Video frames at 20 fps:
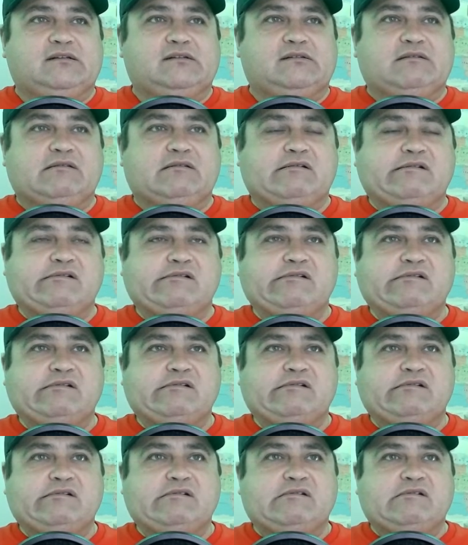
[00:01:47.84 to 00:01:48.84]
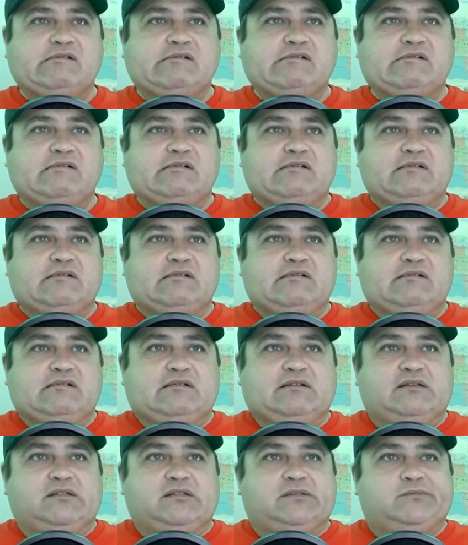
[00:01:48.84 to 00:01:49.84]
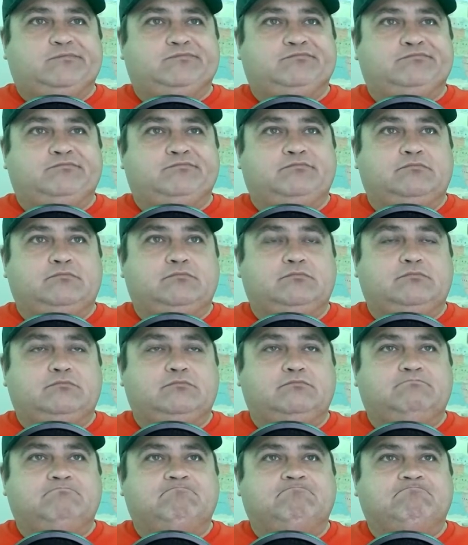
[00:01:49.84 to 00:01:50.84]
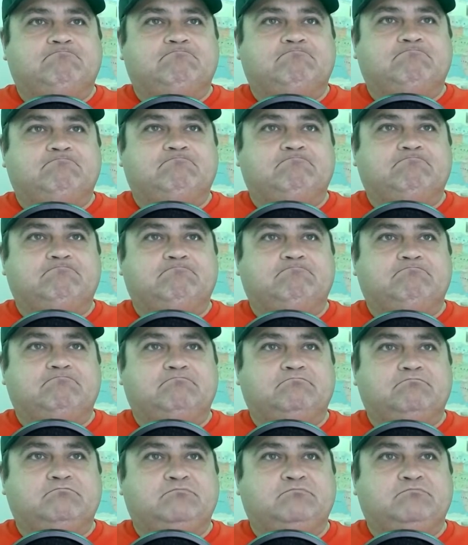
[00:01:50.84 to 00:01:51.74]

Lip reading: (no one is talking)